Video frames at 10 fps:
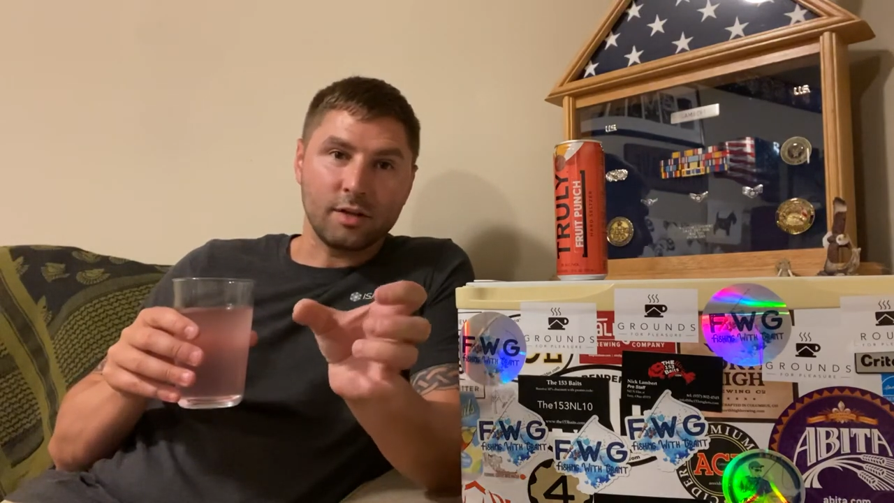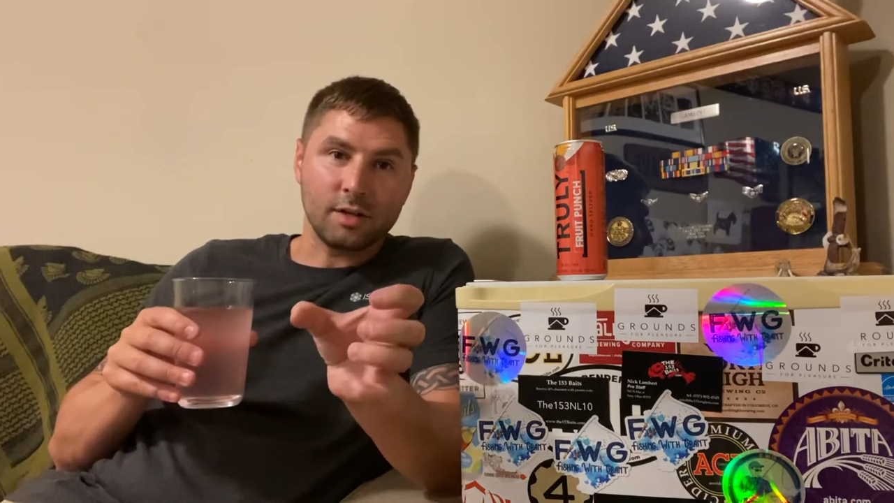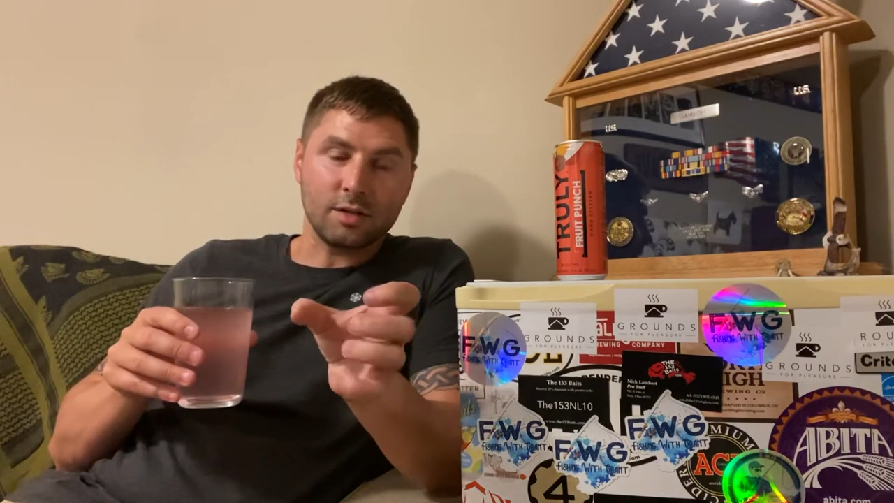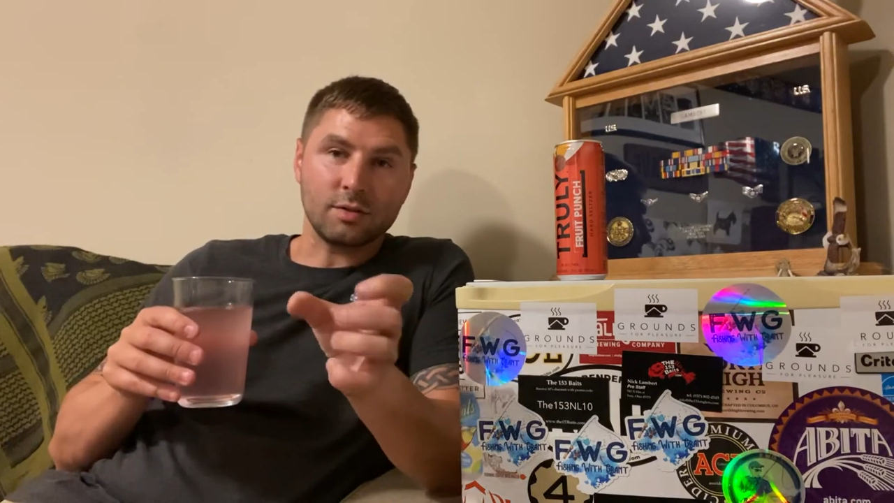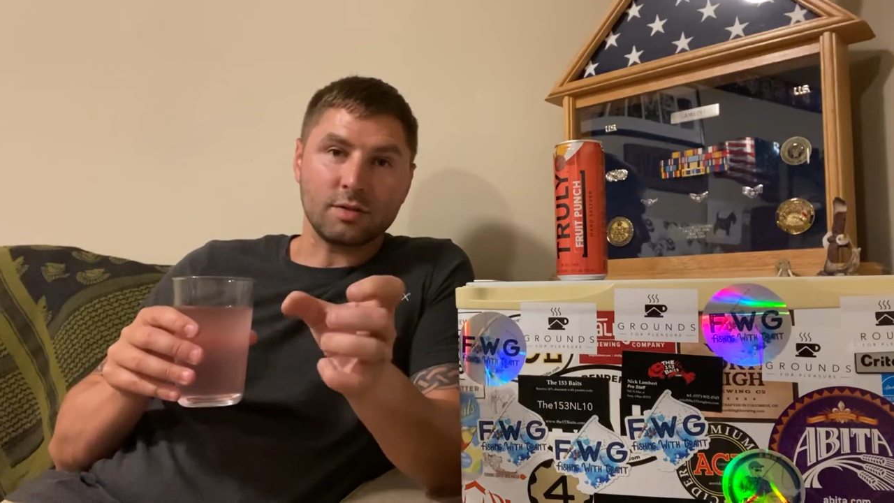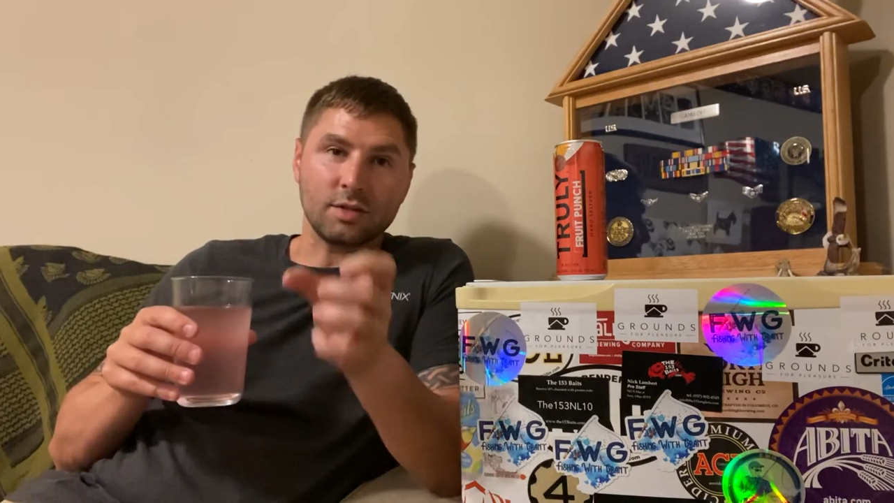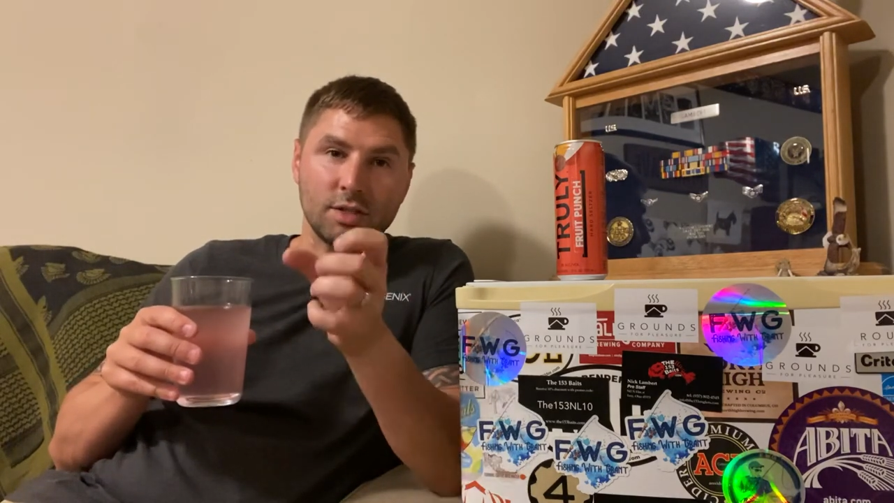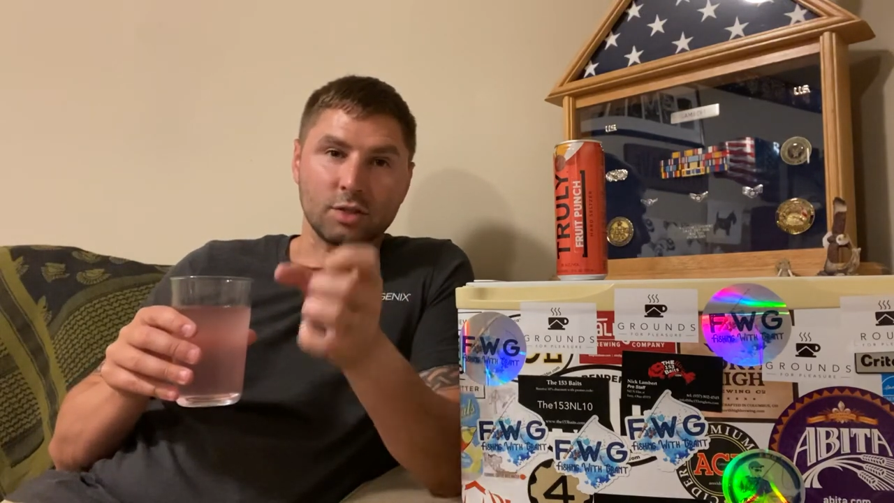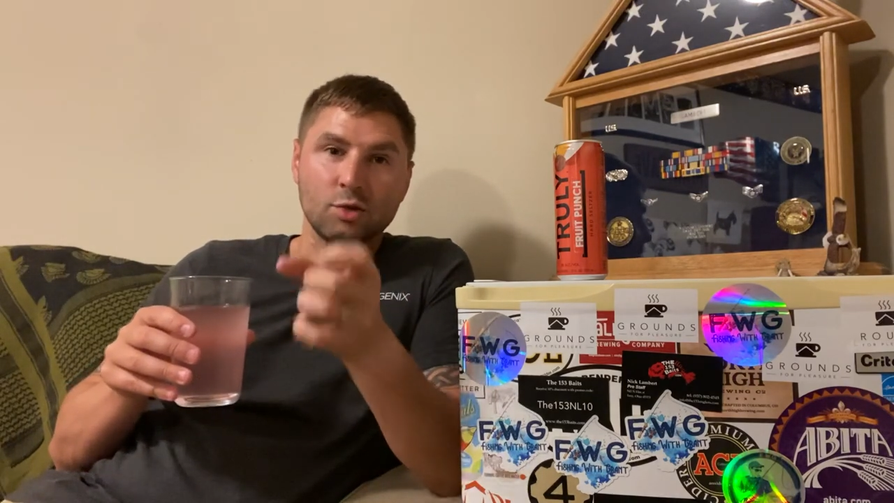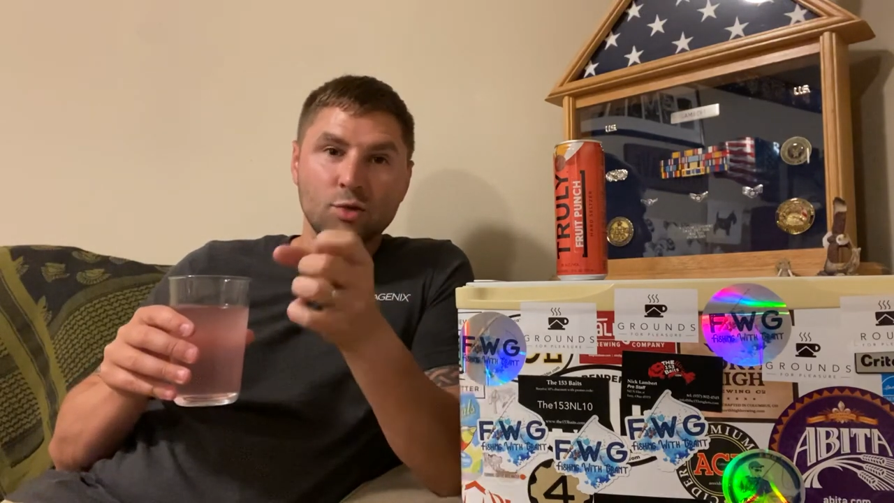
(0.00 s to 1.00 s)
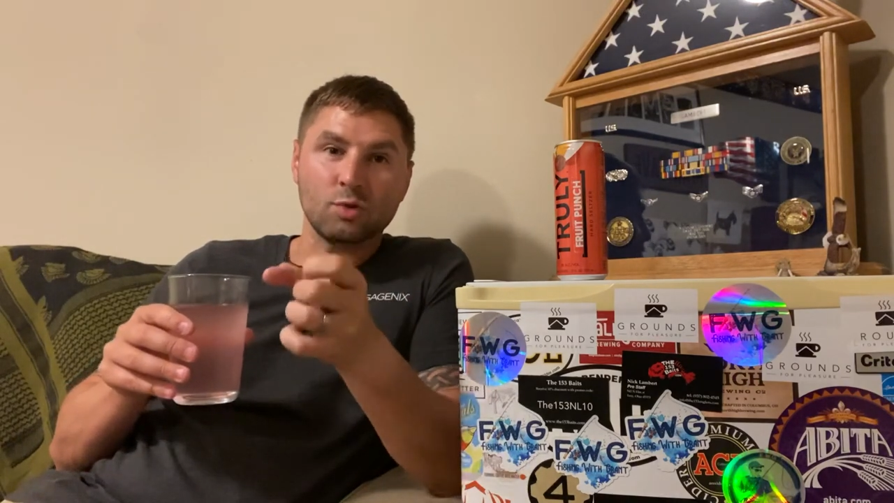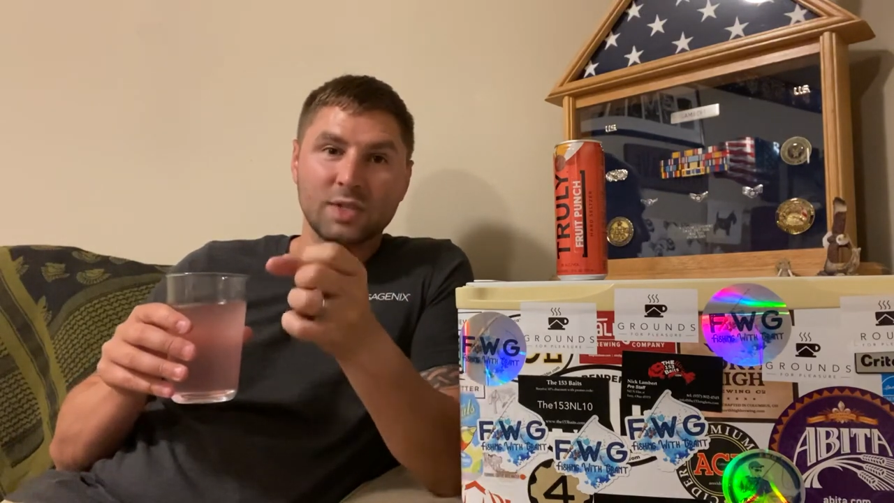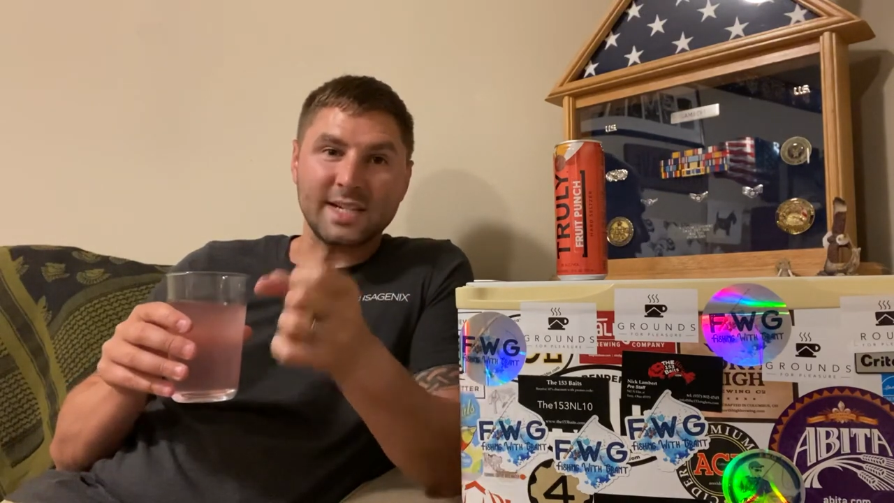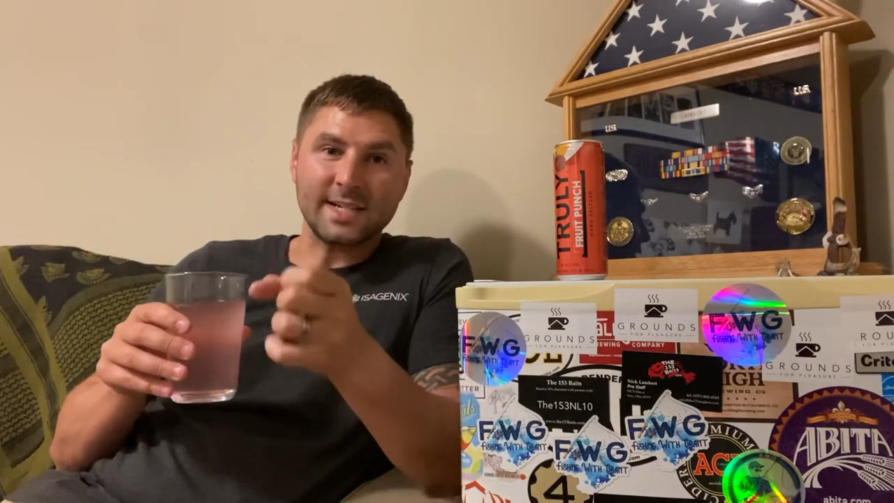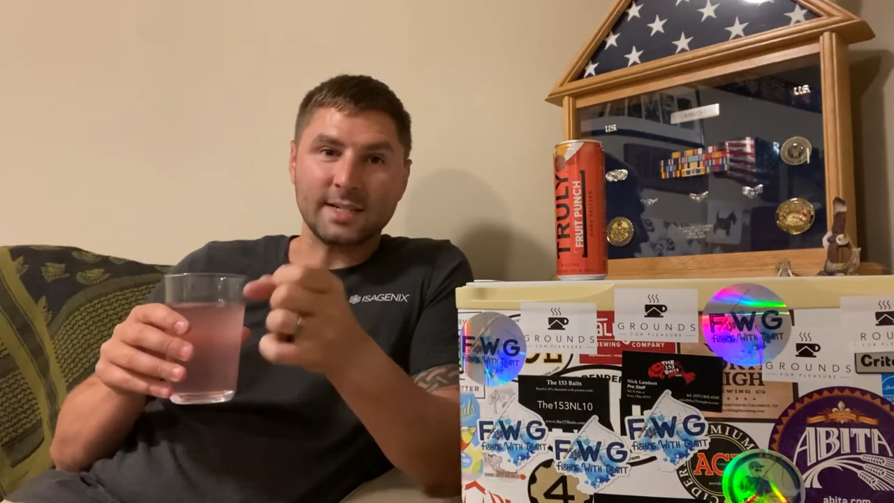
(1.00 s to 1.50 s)
you know, this cool
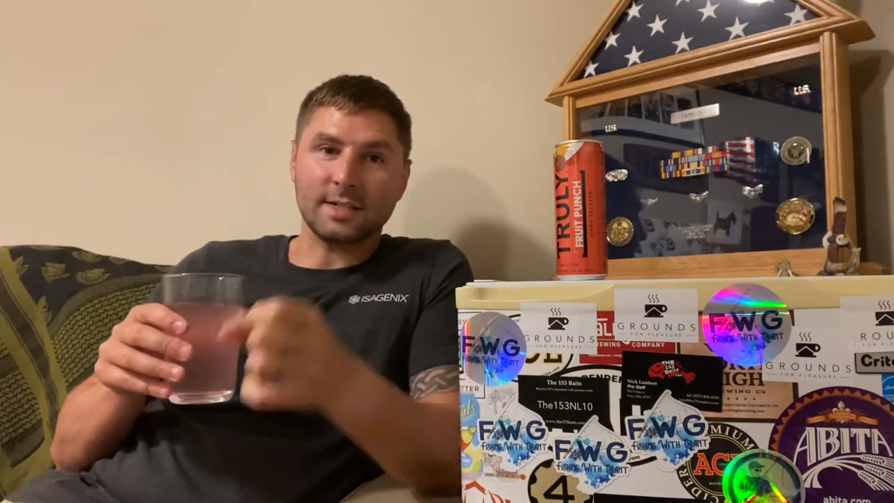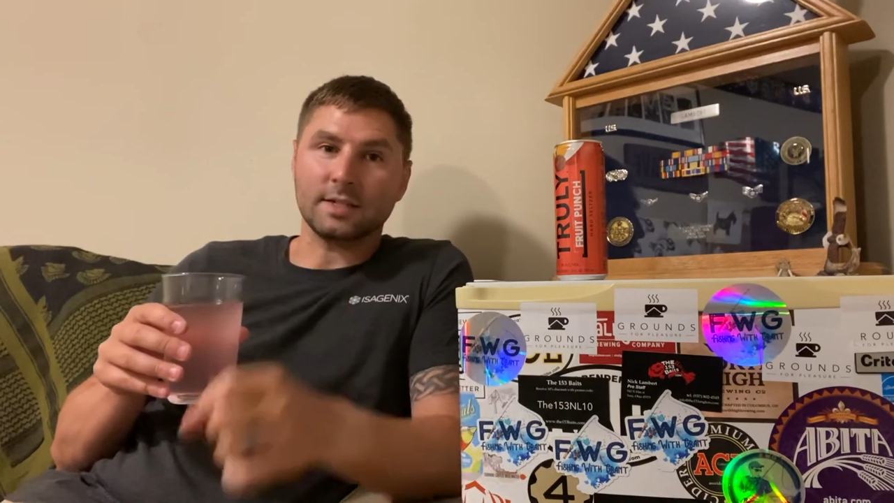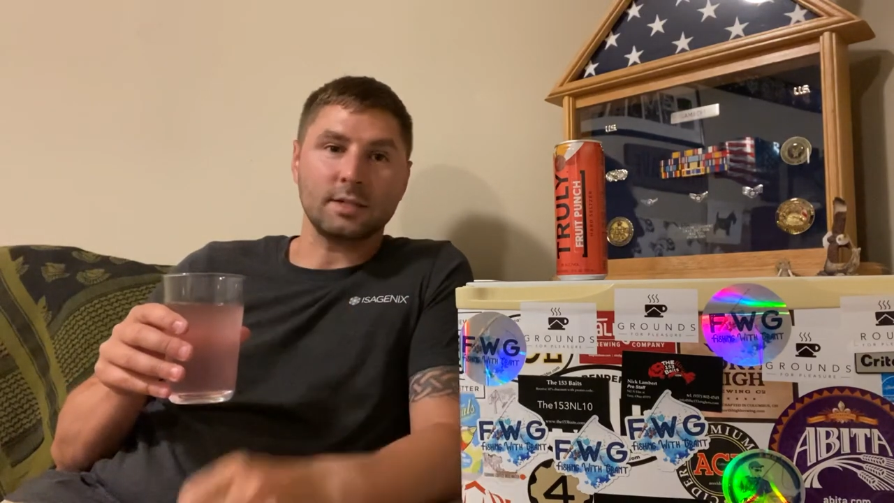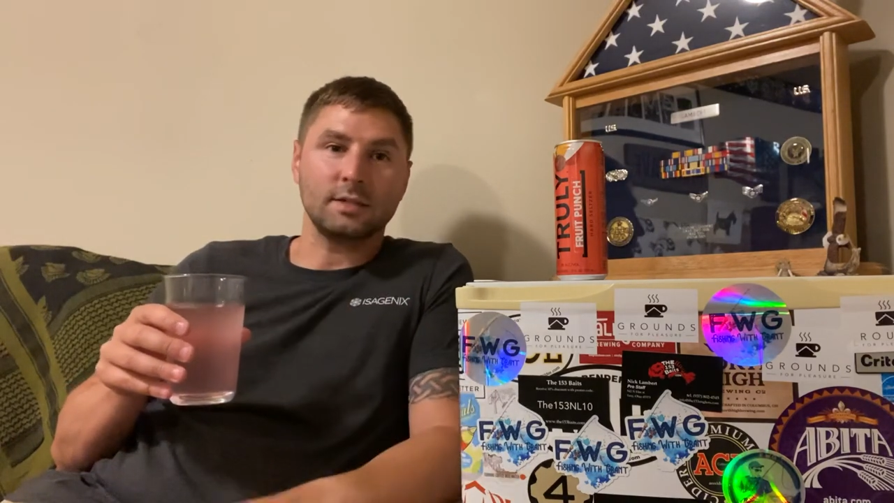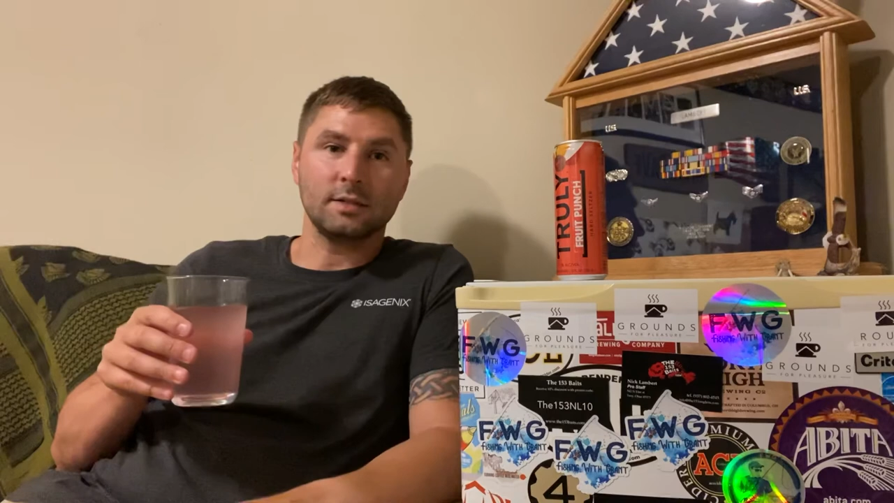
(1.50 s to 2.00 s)
can.